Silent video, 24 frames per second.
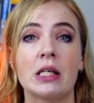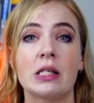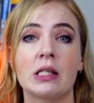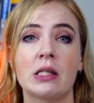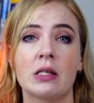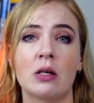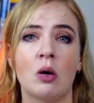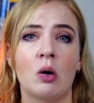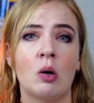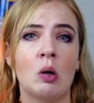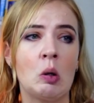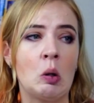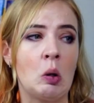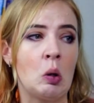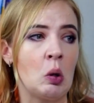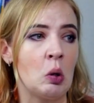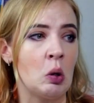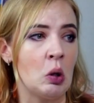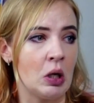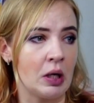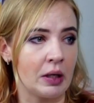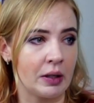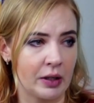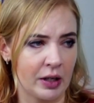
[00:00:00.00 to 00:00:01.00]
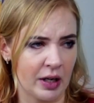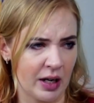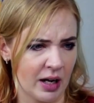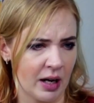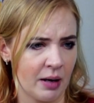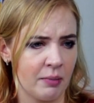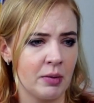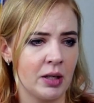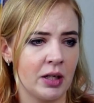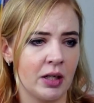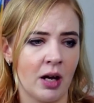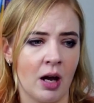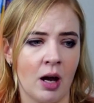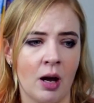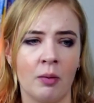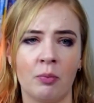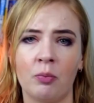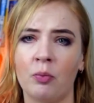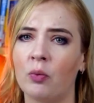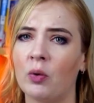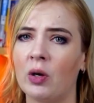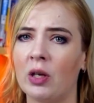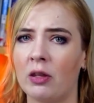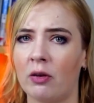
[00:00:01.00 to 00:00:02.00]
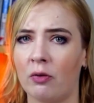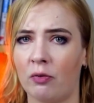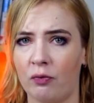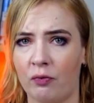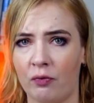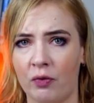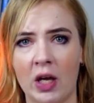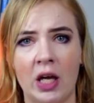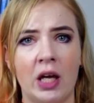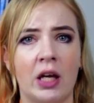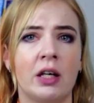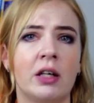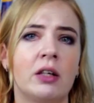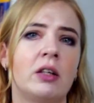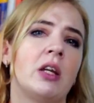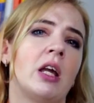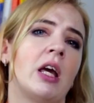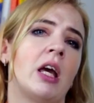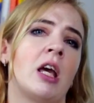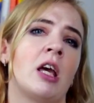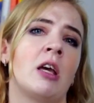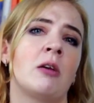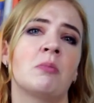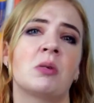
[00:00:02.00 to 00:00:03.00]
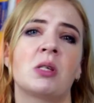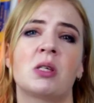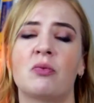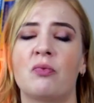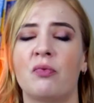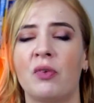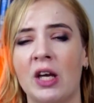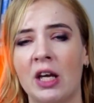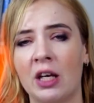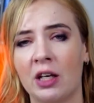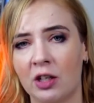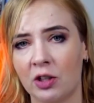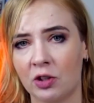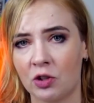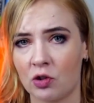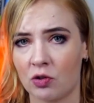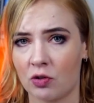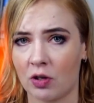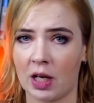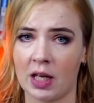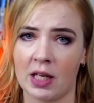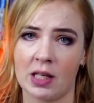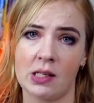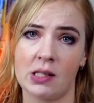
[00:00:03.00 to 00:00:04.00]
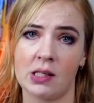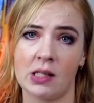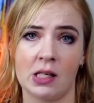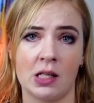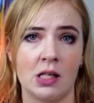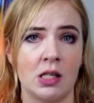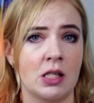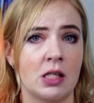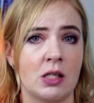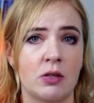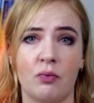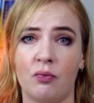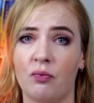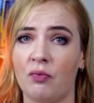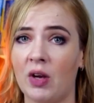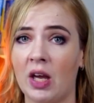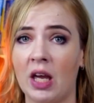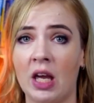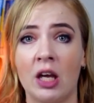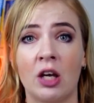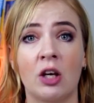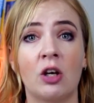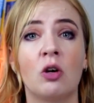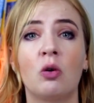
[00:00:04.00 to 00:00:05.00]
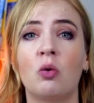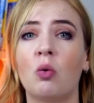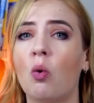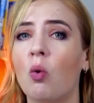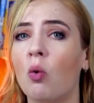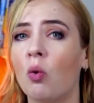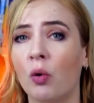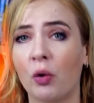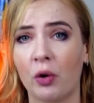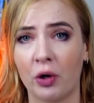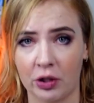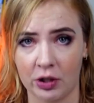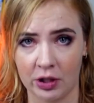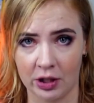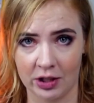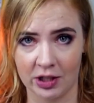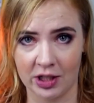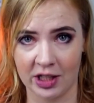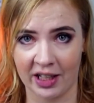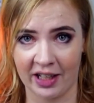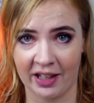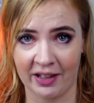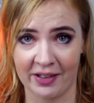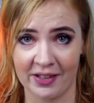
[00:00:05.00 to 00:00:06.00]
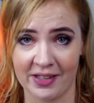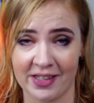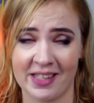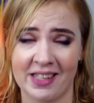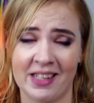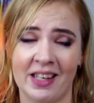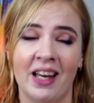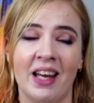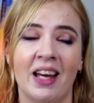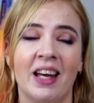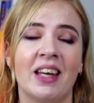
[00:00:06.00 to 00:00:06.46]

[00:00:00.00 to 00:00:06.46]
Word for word: So coming up with the fake names, fake addresses, fake order details.